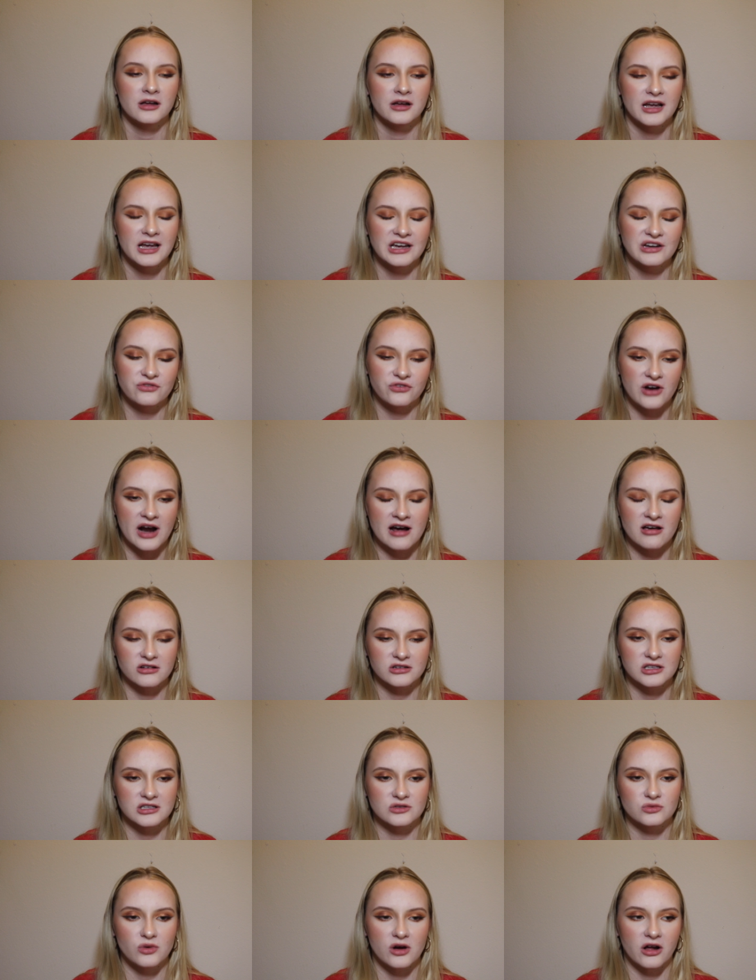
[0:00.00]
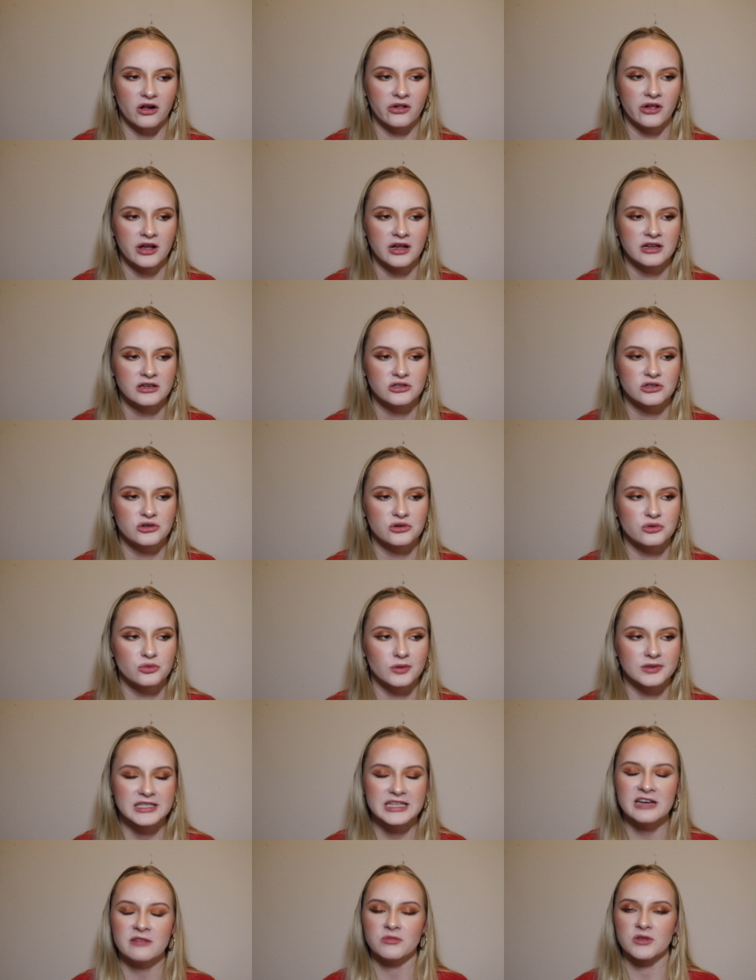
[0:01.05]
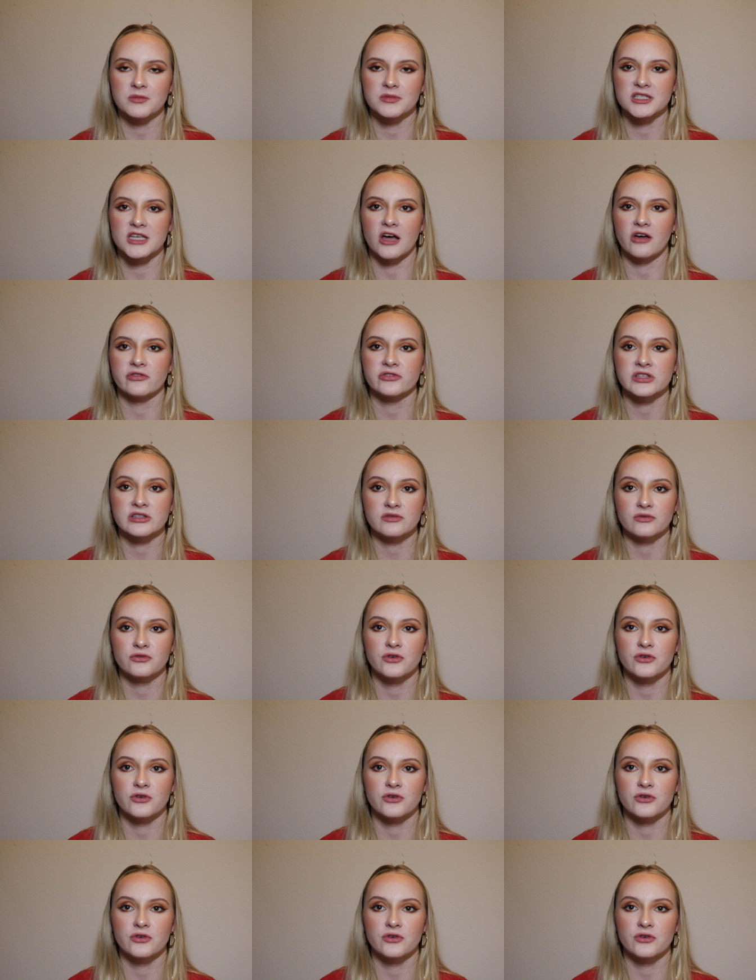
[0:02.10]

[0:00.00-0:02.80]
and for Alex as well to redeem themselves